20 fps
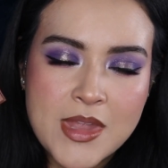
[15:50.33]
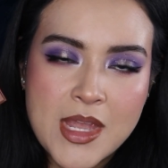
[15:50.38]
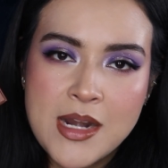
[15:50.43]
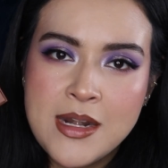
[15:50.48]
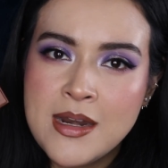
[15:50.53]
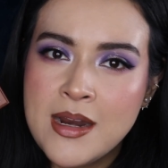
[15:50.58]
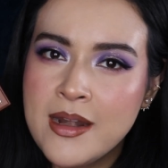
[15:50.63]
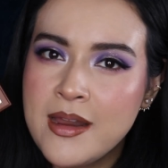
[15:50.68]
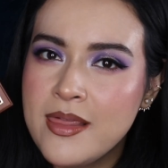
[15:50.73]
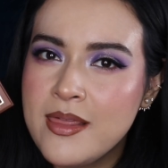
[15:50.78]

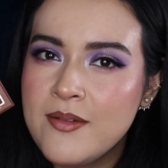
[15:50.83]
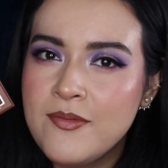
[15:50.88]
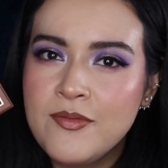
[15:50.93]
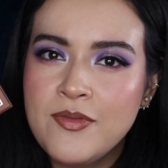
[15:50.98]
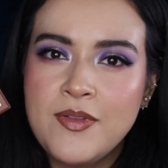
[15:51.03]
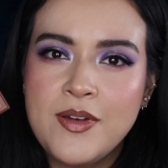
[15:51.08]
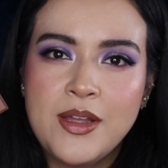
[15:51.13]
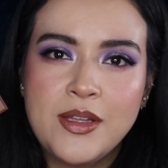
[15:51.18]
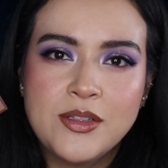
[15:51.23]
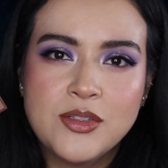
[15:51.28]
of them
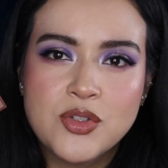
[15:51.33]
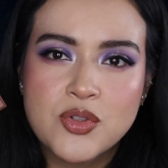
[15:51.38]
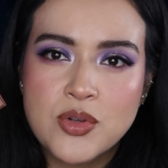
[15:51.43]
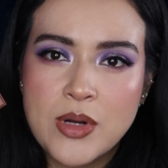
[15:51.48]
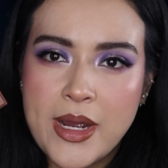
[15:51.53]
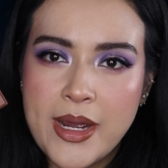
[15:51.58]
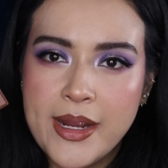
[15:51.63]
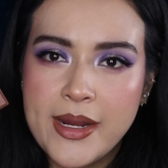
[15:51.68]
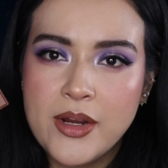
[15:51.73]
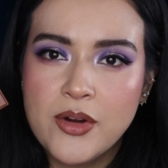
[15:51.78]
felt
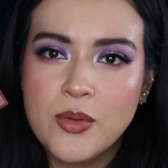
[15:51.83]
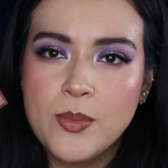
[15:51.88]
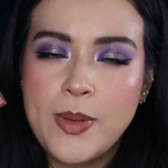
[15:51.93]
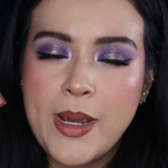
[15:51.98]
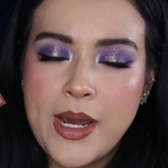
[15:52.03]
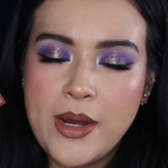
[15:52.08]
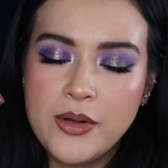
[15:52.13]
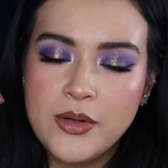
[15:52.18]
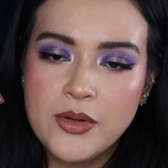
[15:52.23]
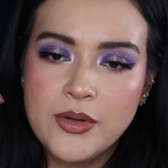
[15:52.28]
dry or
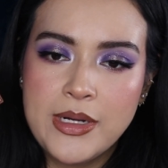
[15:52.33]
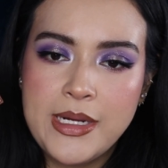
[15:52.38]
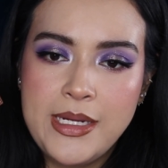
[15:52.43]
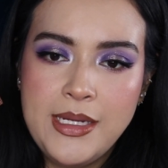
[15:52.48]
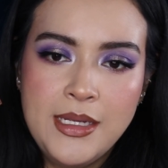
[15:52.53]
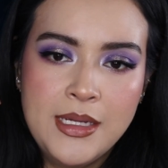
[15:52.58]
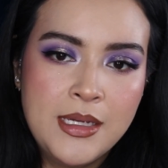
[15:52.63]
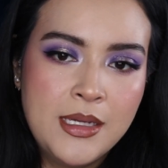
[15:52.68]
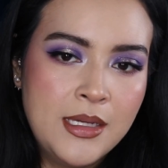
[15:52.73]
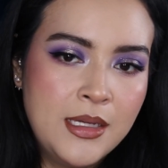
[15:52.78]

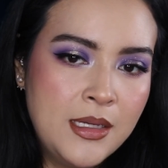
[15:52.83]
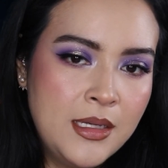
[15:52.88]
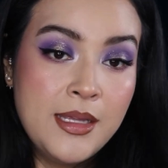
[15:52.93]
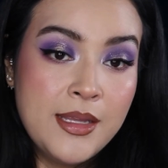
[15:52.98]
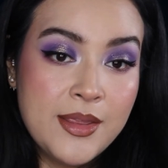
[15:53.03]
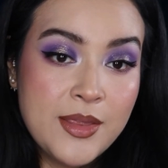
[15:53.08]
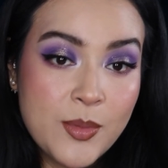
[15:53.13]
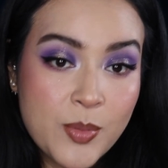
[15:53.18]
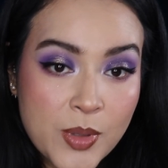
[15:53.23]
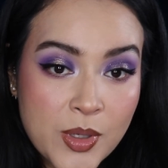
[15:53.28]
powdery.
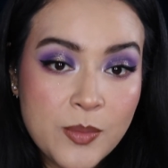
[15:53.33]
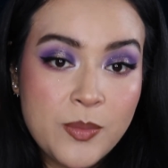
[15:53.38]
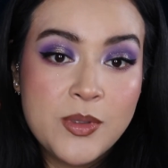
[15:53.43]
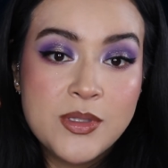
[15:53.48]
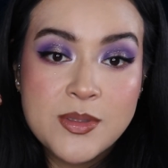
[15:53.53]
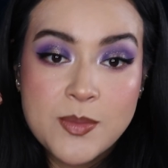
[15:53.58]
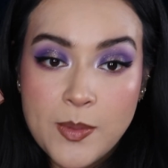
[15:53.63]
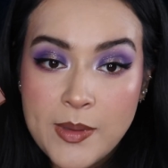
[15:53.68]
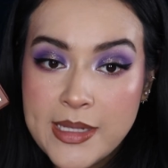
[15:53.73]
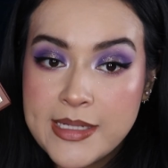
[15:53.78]
The
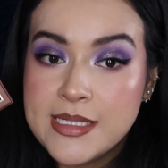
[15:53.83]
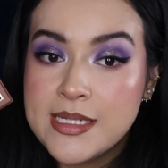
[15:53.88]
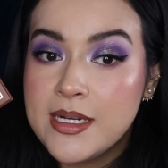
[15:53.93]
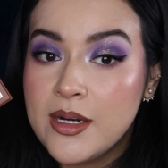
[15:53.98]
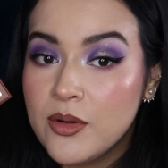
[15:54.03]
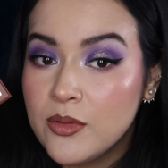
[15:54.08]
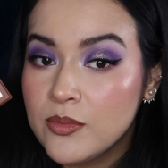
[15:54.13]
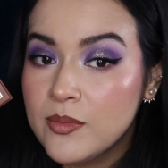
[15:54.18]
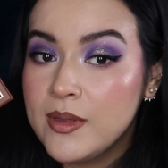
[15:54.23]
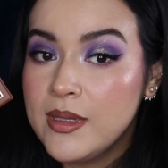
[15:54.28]
purples blended
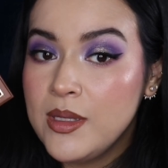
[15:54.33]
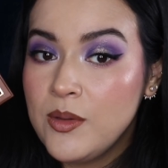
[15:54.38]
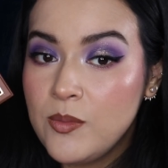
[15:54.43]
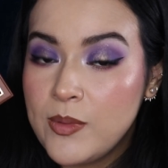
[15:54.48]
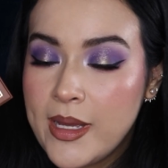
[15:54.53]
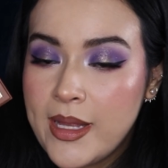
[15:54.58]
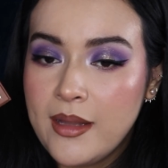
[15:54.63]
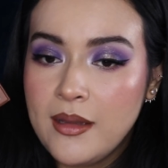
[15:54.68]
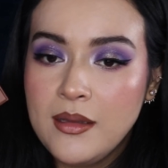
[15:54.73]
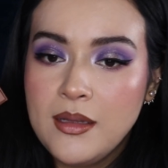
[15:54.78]
out really
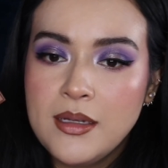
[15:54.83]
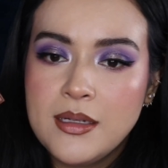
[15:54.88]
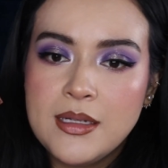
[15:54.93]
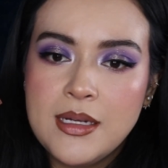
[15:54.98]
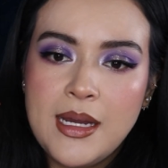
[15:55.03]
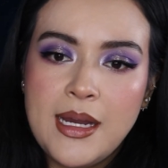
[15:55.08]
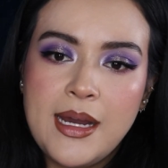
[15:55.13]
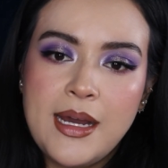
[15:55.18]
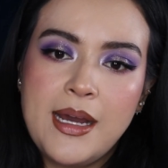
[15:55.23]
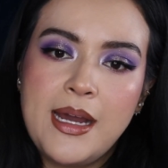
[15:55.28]
well.
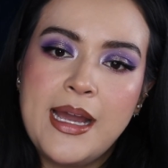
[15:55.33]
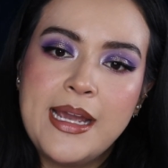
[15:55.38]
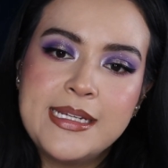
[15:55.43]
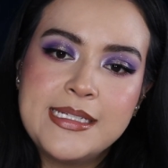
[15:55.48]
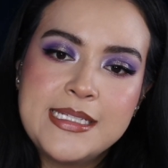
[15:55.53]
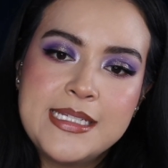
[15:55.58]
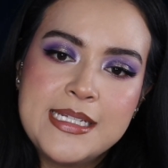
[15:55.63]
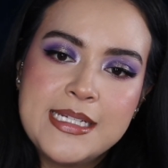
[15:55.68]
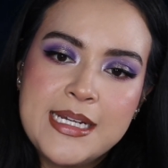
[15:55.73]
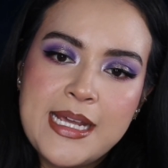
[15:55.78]

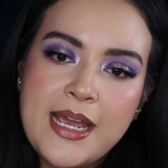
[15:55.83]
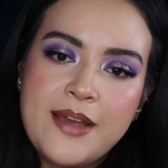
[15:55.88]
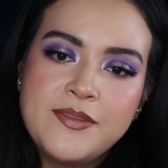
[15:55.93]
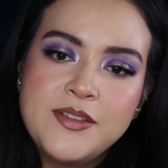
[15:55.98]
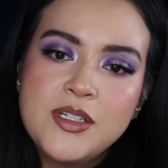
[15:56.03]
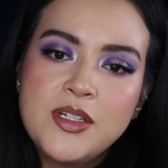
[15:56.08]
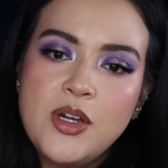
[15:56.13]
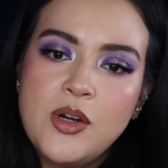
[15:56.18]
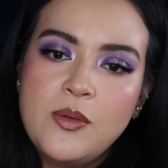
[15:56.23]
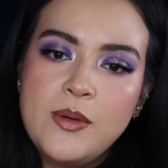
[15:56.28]
I did have
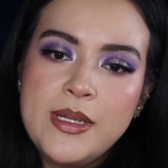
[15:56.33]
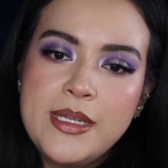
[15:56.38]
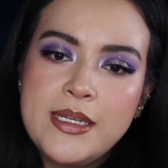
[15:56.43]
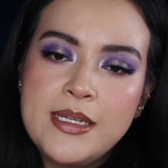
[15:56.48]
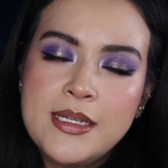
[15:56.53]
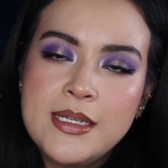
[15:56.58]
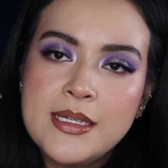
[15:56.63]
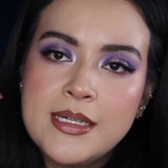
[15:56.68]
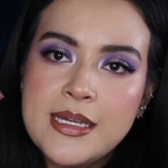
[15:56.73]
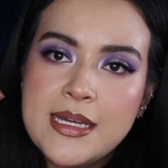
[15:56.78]
to go
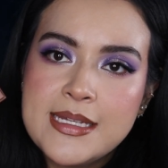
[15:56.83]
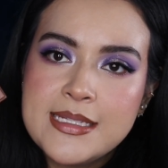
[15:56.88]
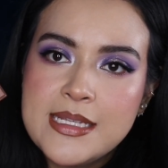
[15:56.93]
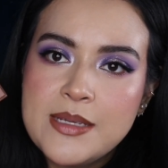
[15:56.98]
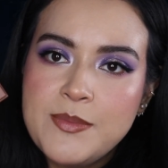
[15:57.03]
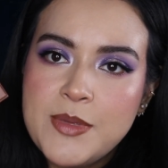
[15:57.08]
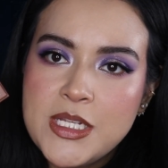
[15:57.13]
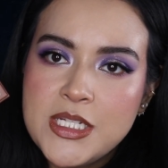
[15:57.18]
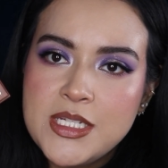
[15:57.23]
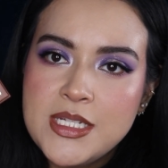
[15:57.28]
in, as I
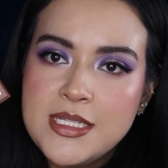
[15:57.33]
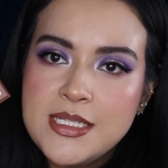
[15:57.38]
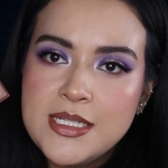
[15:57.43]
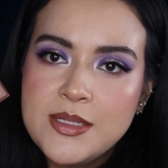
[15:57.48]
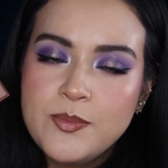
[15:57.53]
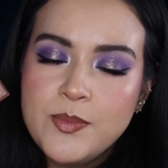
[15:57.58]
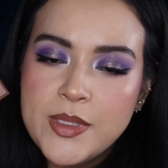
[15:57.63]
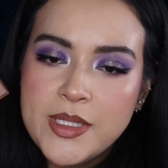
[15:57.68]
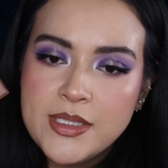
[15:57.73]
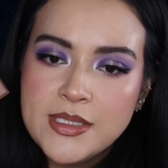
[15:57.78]
mentioned,
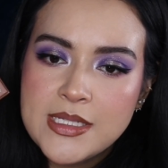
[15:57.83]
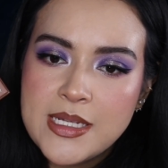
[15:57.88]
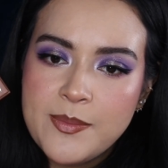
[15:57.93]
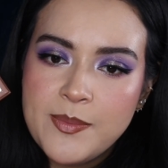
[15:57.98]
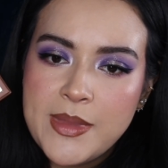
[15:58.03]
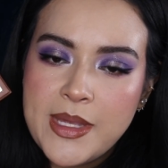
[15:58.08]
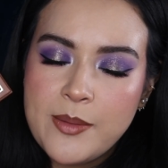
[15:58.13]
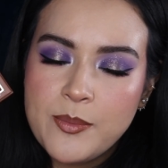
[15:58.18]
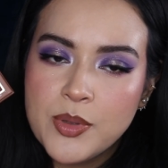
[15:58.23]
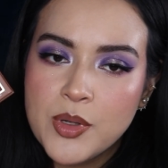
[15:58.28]
to build
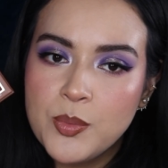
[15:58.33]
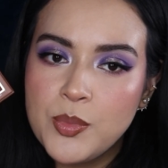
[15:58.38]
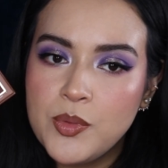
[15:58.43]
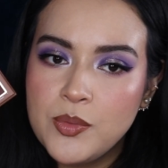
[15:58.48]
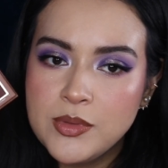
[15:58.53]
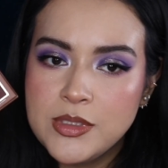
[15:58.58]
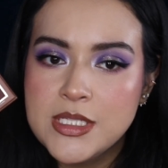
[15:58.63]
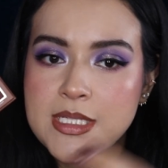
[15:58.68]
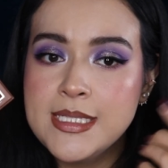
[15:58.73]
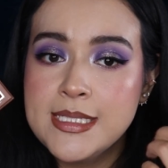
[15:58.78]
up that
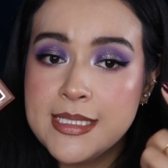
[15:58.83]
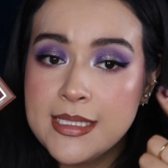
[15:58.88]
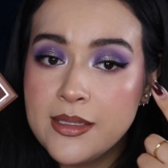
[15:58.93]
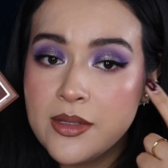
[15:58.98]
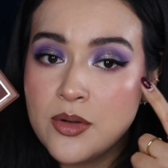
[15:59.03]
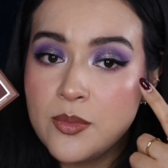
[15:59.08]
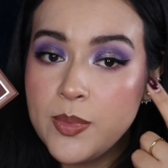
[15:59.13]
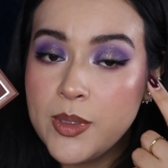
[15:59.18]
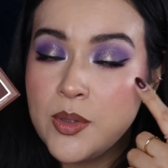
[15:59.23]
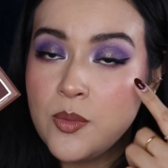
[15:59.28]
purple just a
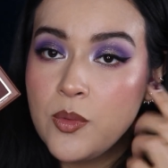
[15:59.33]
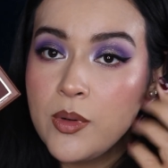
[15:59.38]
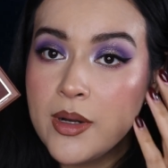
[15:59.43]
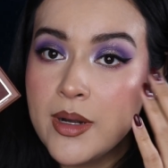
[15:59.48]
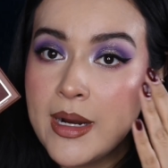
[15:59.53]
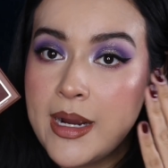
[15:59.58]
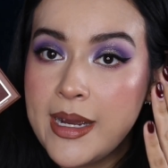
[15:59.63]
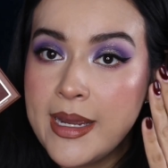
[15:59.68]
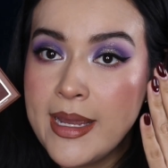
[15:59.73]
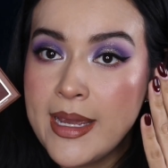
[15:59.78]
little bit where I